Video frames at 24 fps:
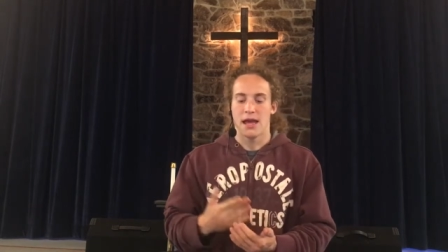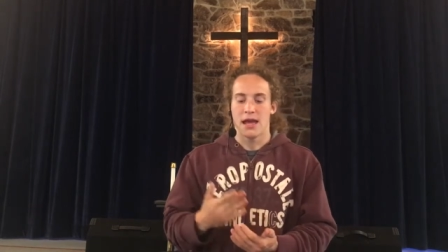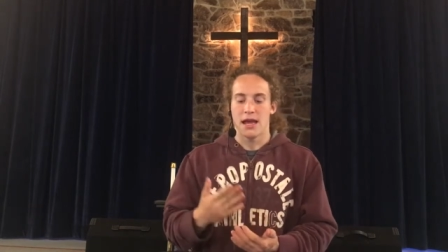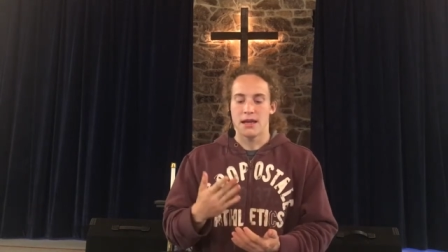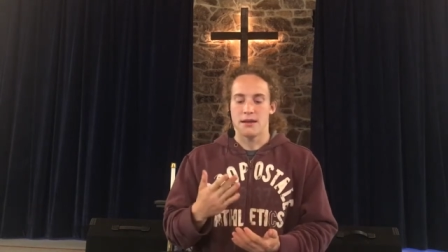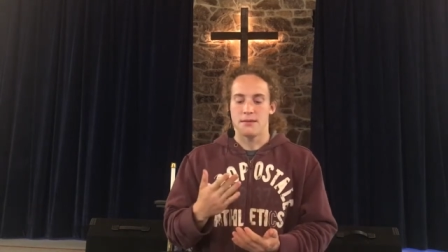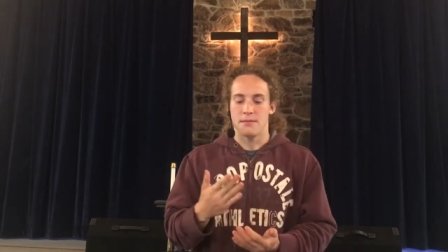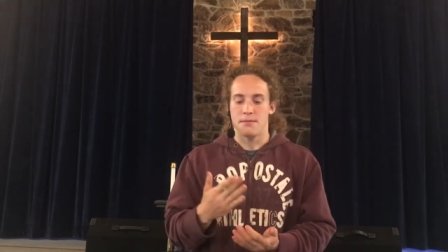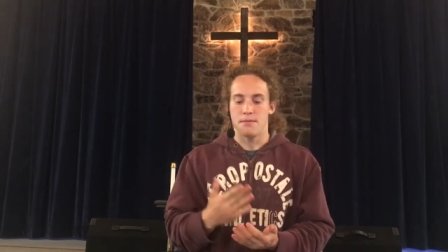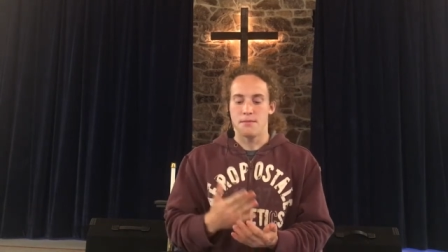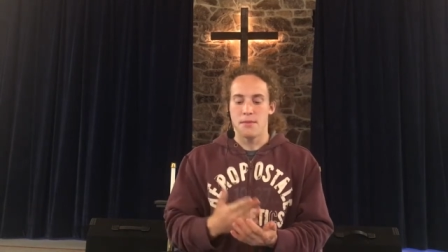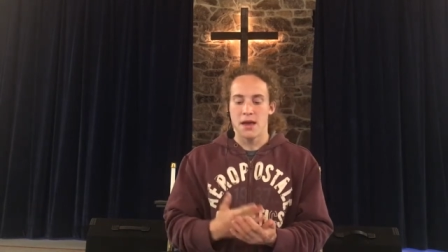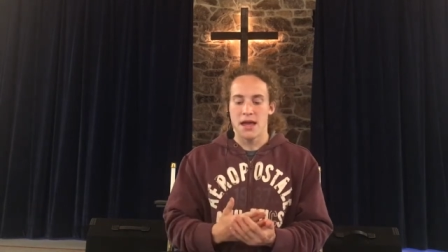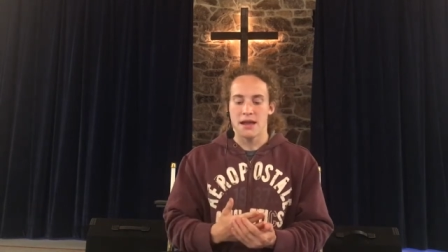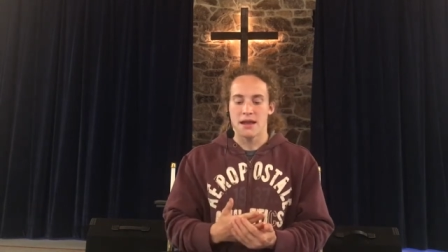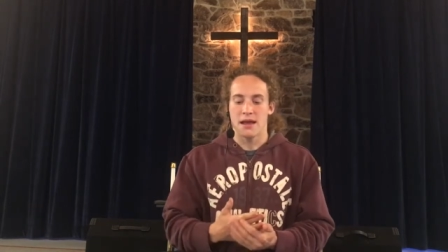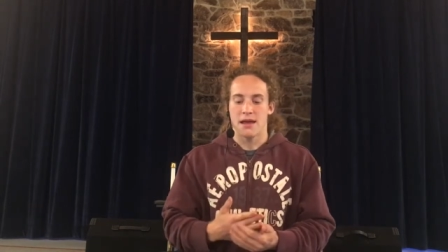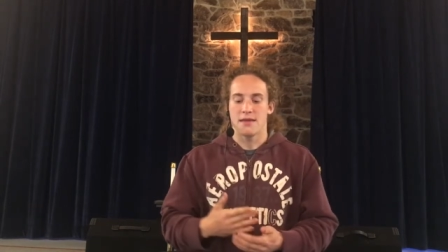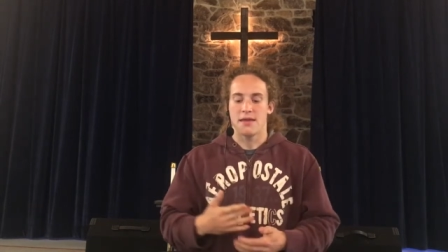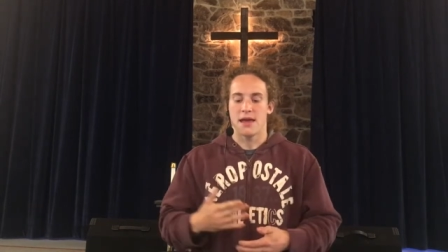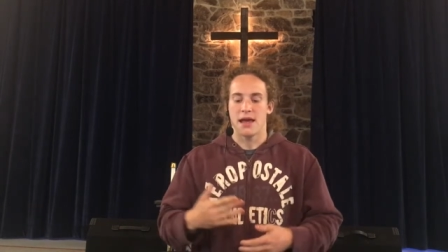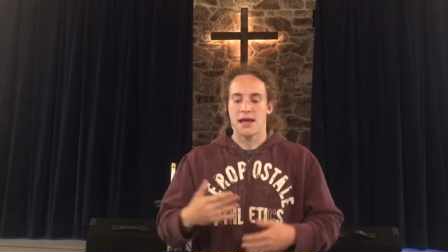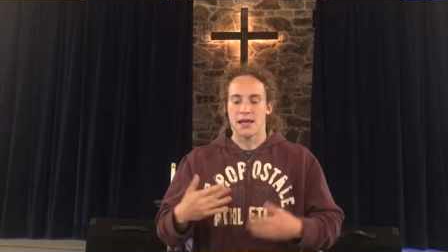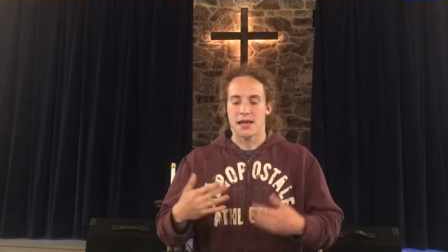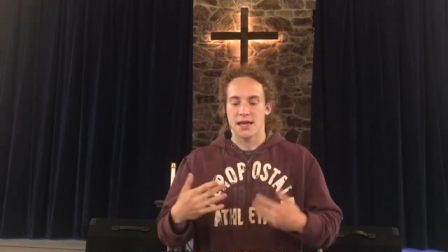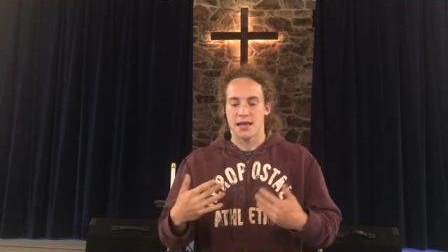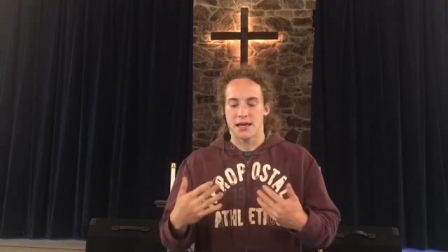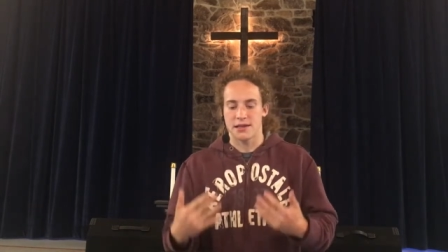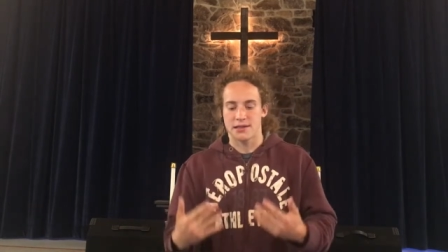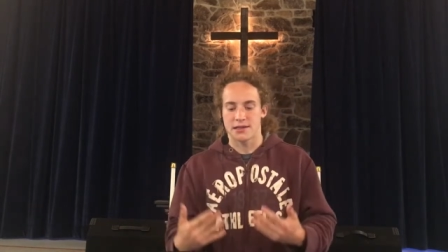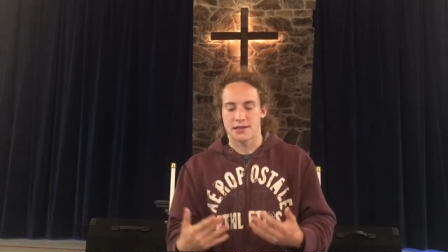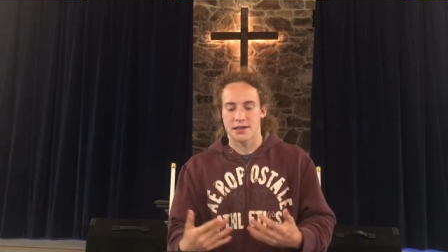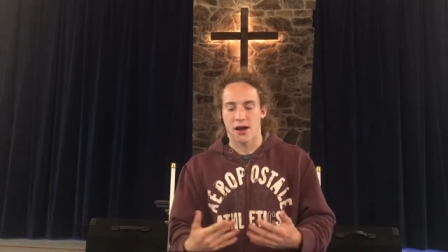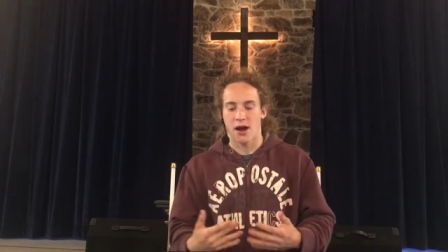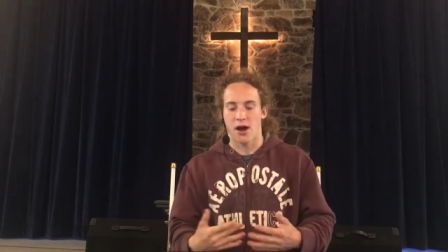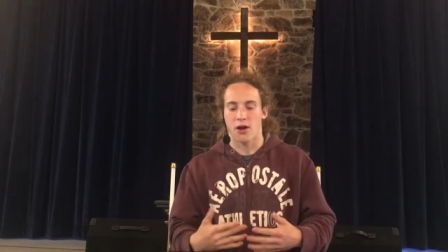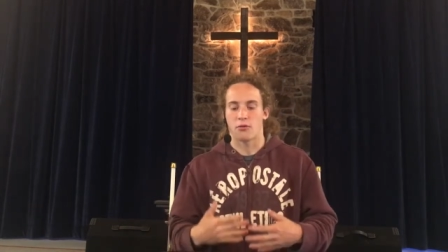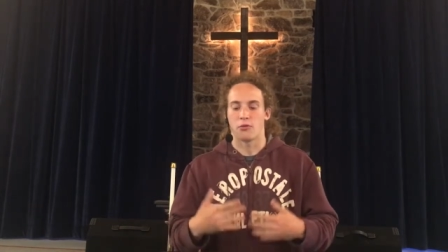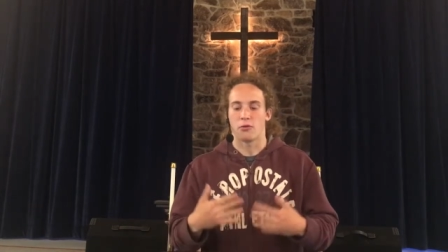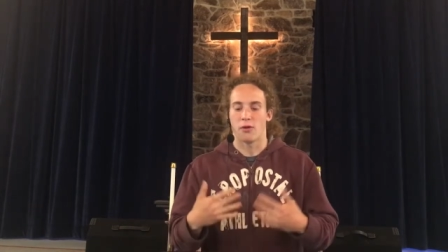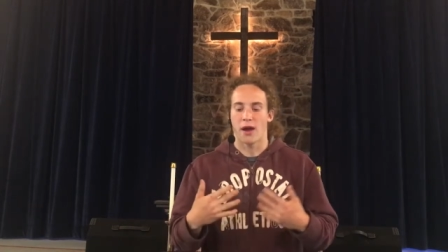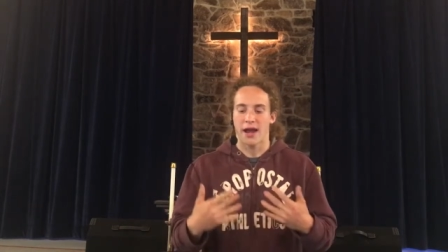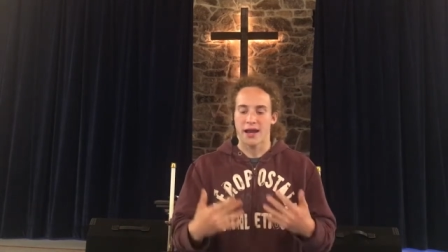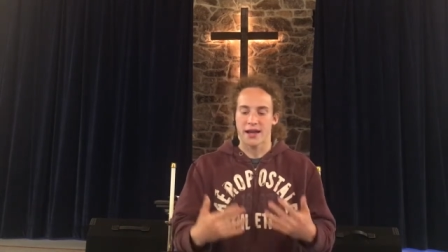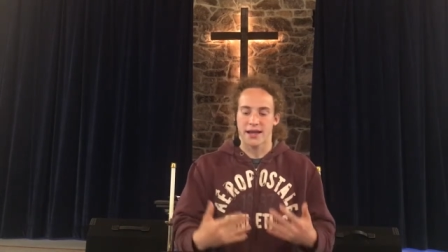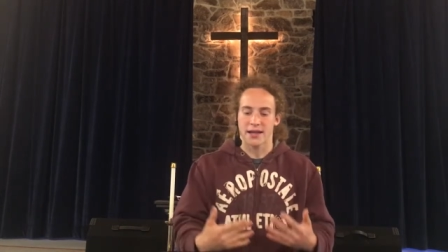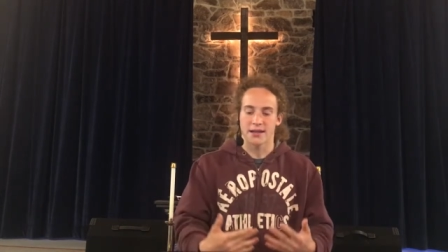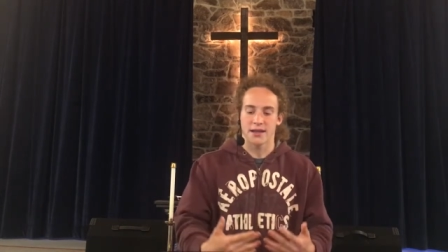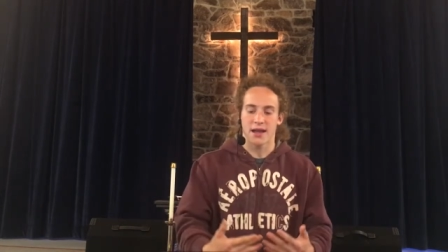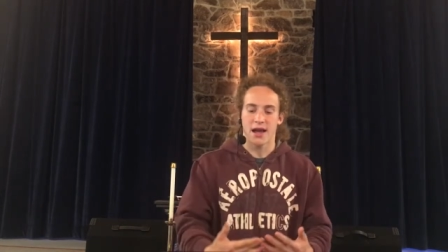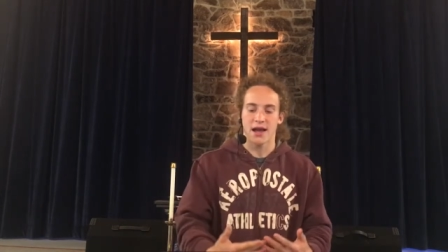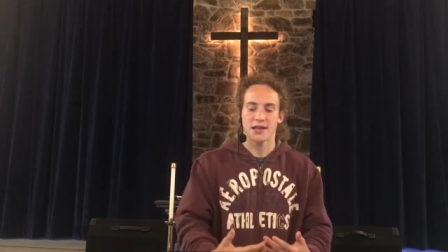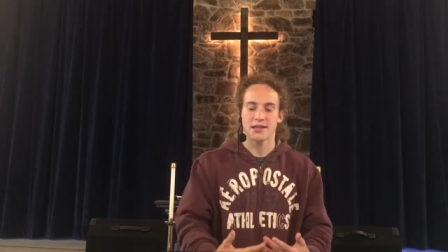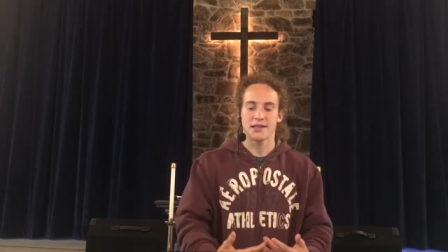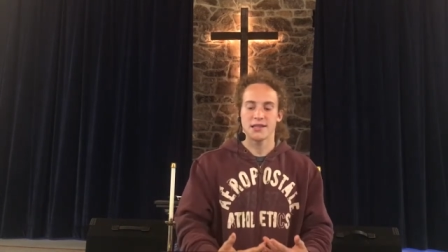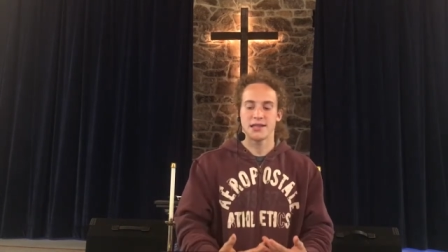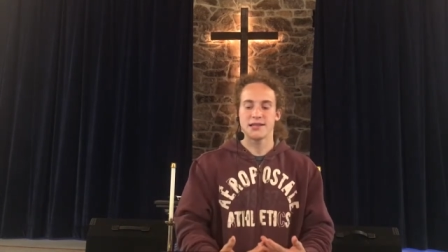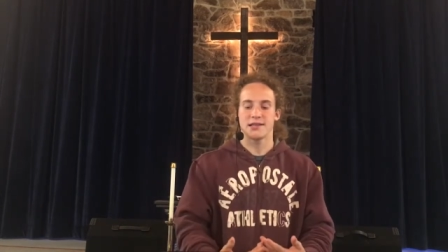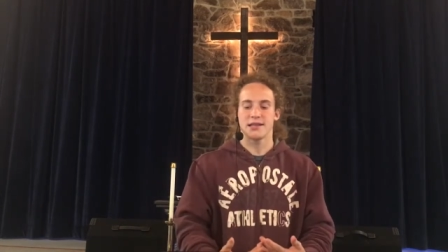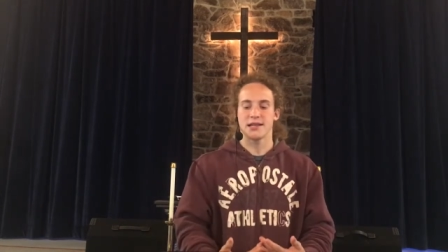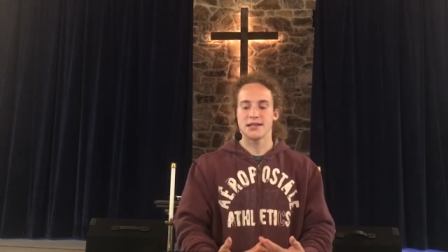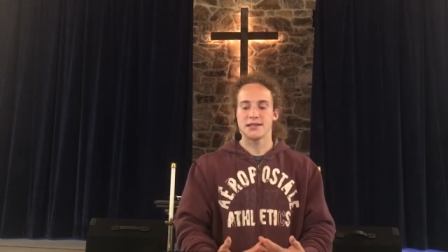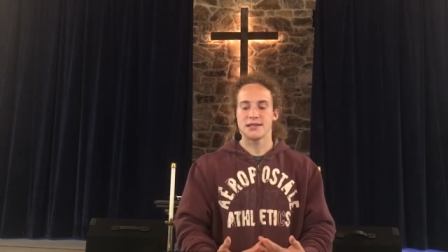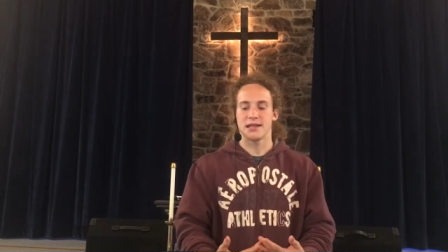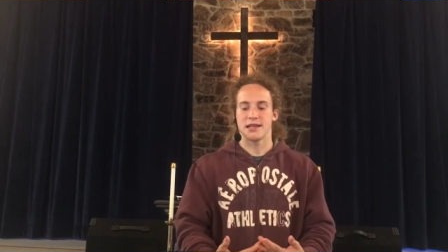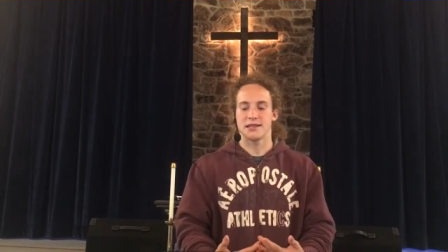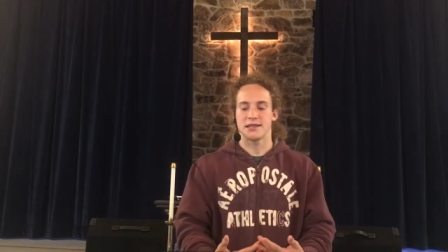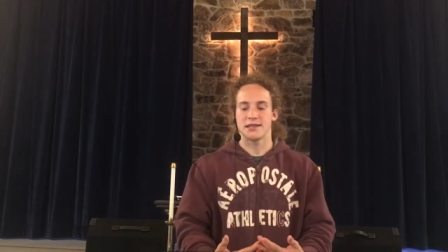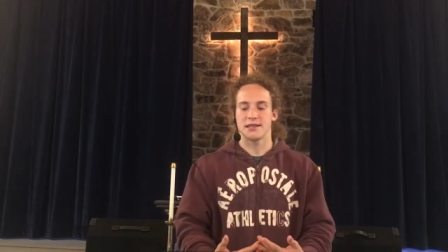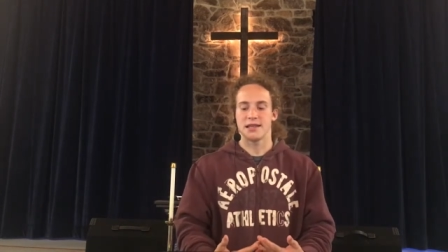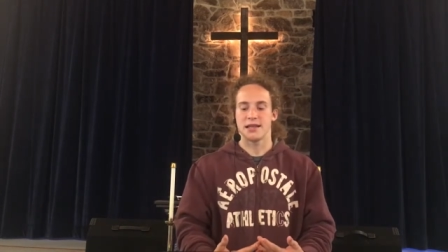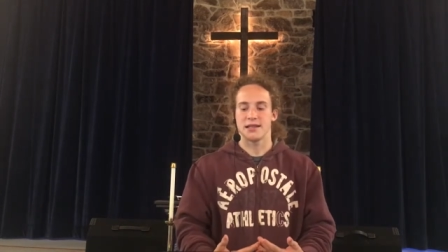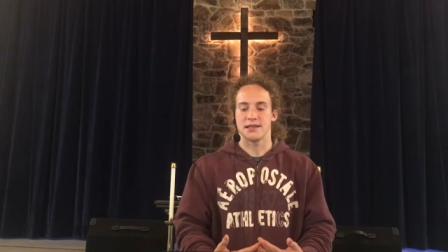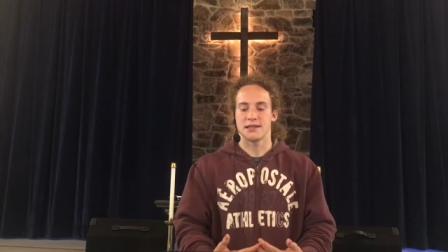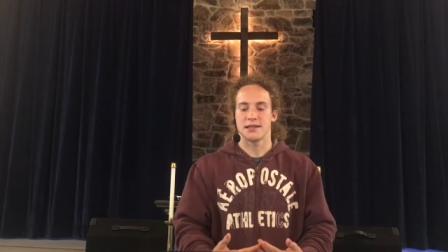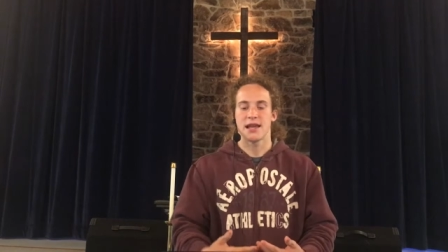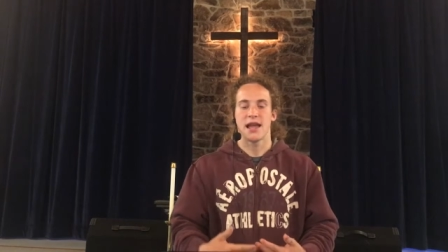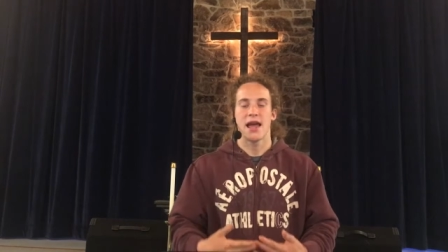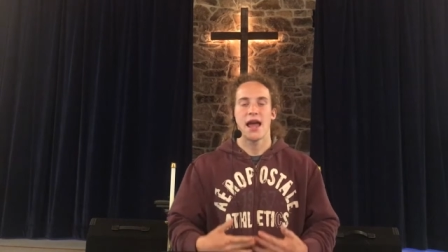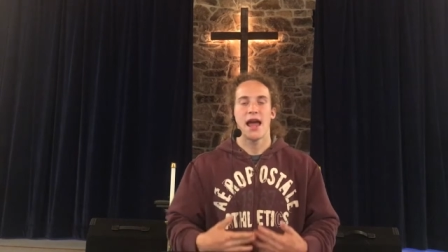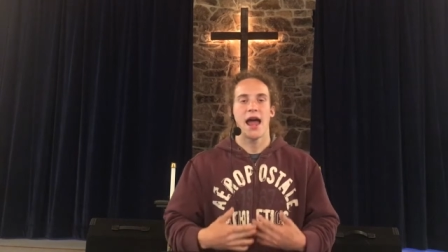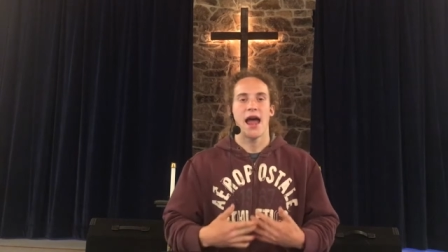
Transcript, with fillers: admit that he is God, recognize his existence,